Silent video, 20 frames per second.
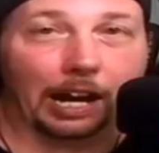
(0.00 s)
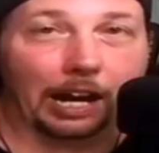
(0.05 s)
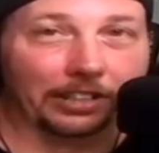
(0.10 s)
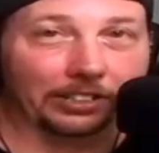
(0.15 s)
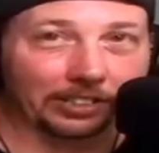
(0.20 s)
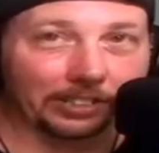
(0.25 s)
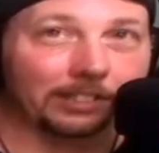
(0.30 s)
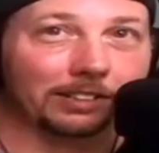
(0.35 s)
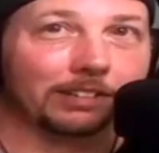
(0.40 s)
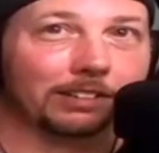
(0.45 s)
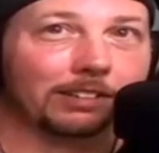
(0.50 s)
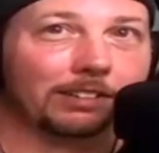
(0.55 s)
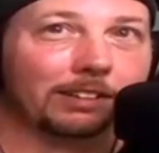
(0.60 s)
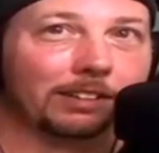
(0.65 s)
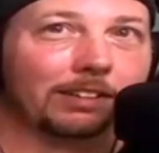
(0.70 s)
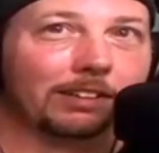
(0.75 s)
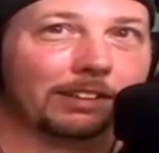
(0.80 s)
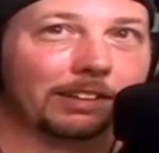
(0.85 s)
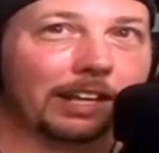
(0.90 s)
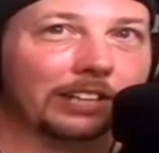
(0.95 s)
that's
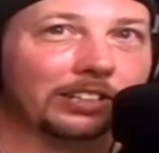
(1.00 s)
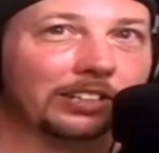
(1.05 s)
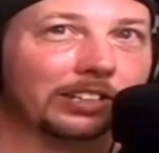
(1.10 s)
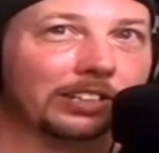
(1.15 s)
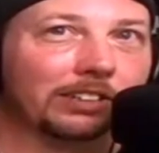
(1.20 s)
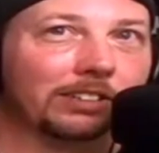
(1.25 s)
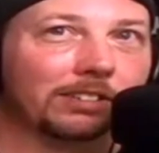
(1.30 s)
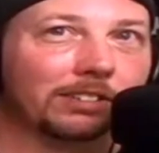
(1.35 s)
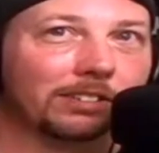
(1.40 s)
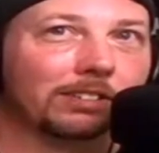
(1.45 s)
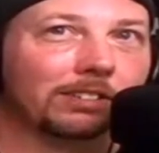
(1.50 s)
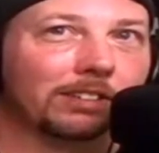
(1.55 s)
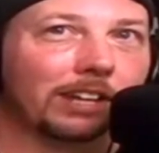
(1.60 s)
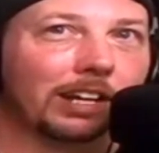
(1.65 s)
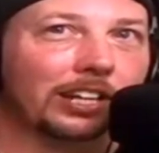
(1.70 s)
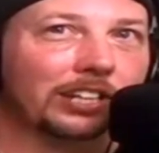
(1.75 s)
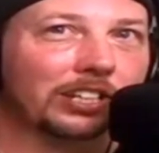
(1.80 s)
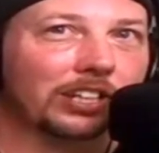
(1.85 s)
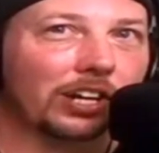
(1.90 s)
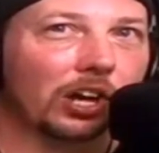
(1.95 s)

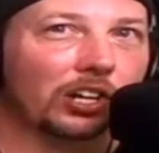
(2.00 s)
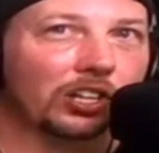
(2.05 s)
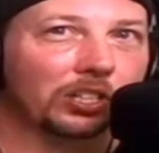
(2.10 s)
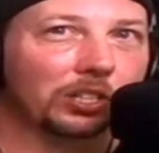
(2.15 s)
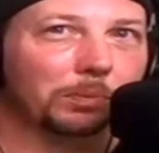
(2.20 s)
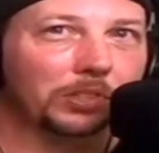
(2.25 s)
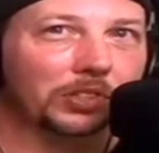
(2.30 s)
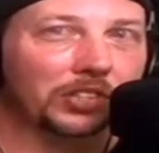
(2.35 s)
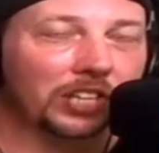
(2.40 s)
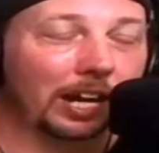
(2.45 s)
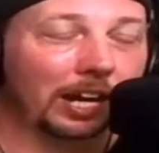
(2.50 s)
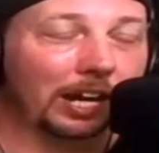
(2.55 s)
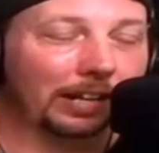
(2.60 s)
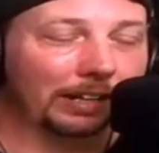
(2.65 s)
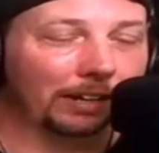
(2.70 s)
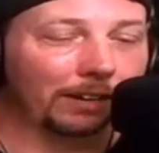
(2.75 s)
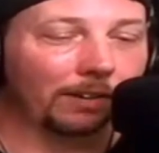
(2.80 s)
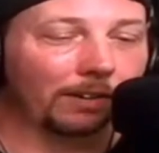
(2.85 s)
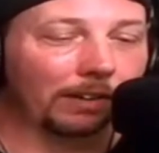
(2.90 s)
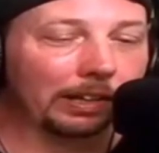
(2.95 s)
an awesome design
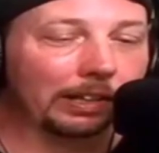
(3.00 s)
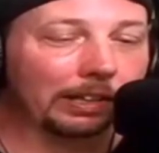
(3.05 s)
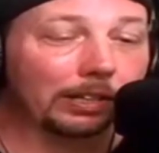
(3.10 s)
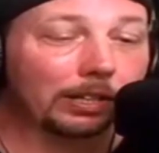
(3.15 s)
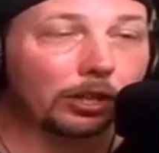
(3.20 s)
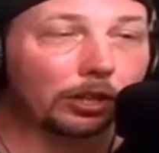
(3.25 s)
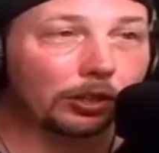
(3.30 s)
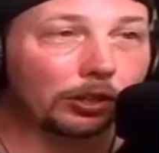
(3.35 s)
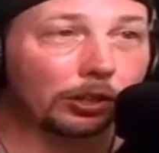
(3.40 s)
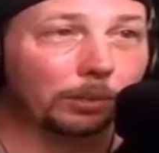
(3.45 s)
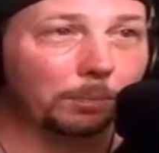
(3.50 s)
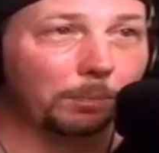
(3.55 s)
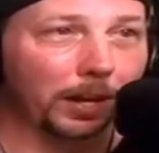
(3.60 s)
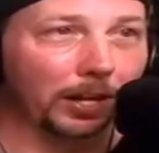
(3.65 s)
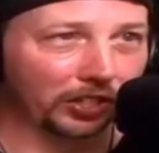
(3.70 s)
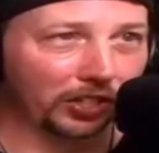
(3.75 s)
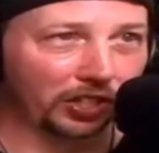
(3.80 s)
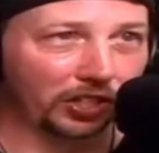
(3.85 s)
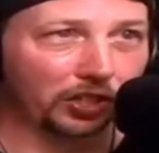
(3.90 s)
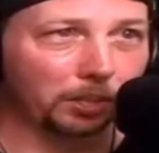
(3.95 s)
there, and good
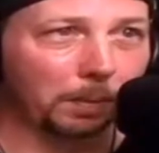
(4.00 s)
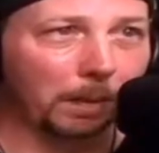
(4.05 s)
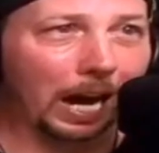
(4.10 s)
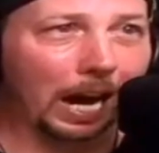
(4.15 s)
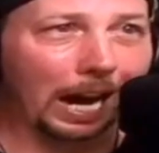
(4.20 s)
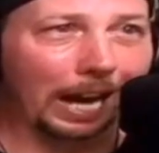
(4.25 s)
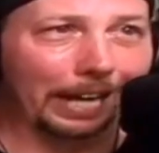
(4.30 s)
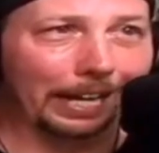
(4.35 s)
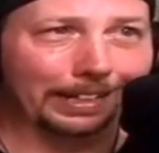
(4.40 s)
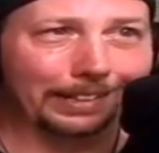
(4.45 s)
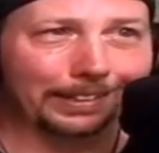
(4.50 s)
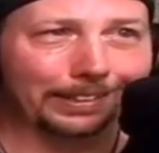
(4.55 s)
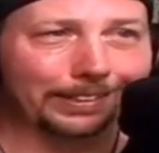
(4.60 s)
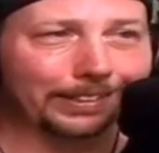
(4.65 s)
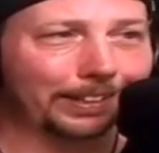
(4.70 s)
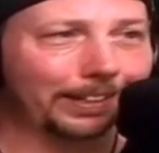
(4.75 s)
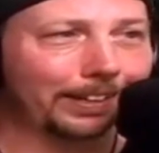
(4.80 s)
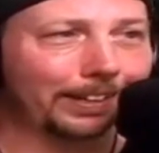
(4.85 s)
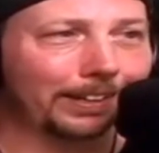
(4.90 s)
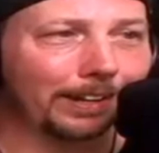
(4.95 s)
message behind
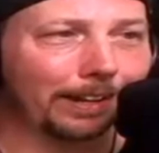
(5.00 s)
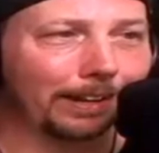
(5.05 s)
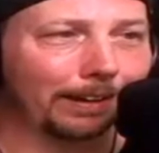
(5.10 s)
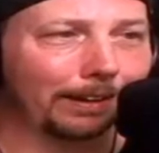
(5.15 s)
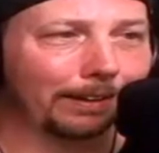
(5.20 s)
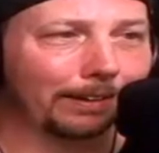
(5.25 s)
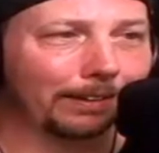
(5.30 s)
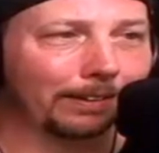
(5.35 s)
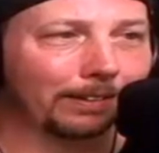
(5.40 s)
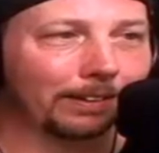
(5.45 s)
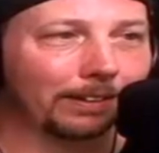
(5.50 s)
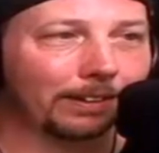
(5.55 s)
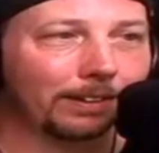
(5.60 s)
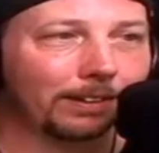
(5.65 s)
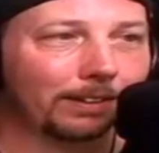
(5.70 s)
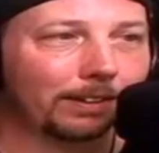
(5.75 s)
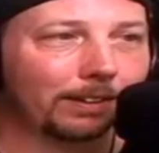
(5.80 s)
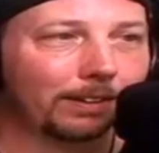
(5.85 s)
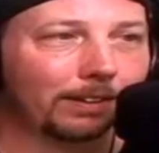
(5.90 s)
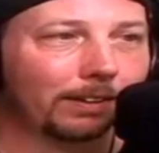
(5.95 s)
it. And
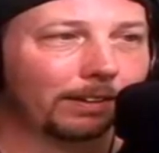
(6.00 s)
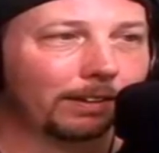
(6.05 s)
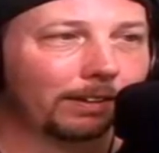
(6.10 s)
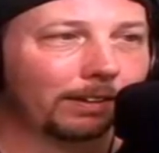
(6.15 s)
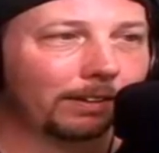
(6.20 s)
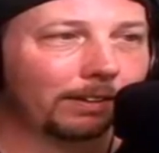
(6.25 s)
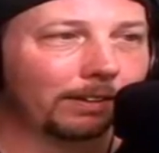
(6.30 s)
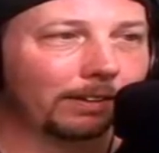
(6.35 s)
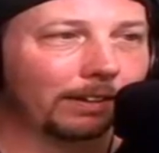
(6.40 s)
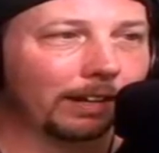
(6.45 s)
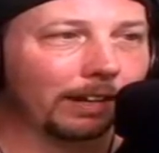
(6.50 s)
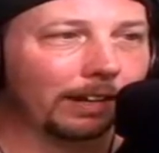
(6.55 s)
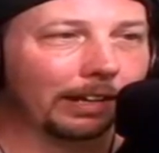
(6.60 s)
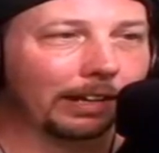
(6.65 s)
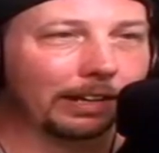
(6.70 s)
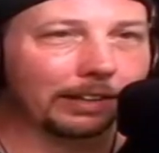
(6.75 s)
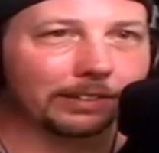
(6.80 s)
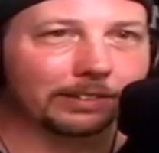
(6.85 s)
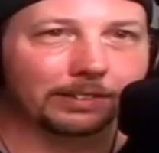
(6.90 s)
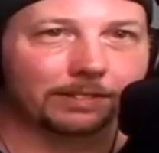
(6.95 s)
yeah,
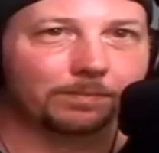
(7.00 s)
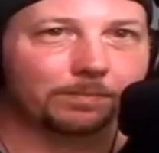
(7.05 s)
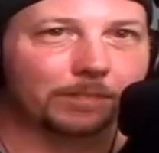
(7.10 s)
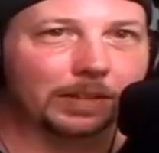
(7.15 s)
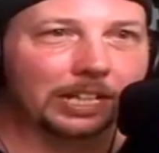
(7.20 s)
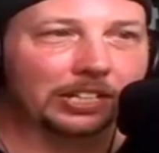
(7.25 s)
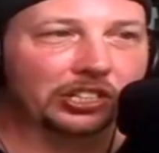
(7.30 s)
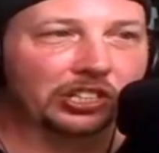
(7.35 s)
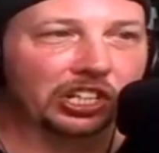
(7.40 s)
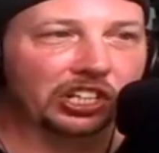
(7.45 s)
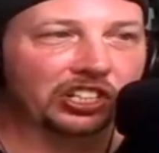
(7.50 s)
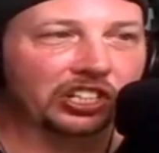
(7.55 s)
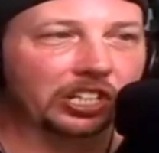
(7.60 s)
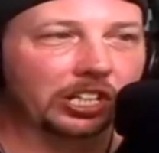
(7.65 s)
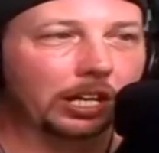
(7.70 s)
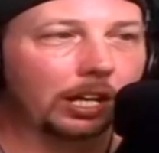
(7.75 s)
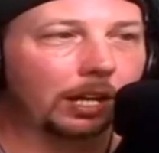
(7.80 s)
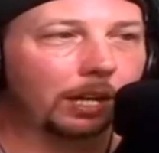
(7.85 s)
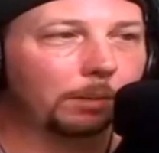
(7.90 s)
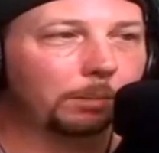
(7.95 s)
hit
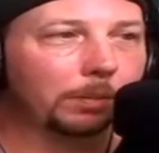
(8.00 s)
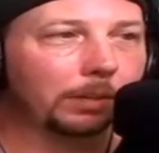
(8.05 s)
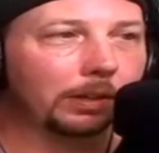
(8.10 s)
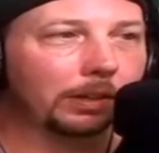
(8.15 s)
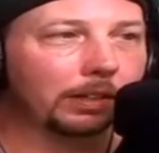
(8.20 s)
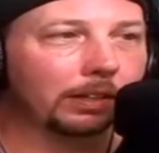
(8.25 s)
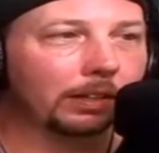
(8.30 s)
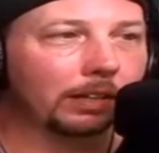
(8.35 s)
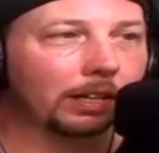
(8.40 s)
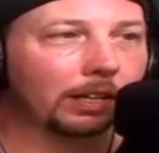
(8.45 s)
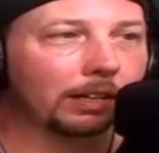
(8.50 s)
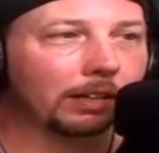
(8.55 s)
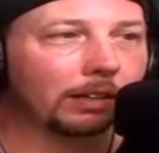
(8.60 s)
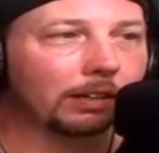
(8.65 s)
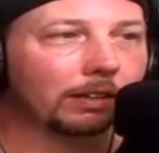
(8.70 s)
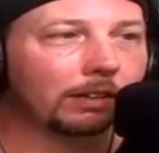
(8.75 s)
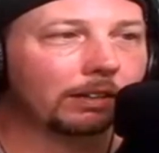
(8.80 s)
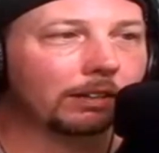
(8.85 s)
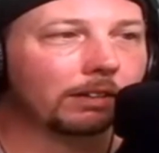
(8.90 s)
Justin up, and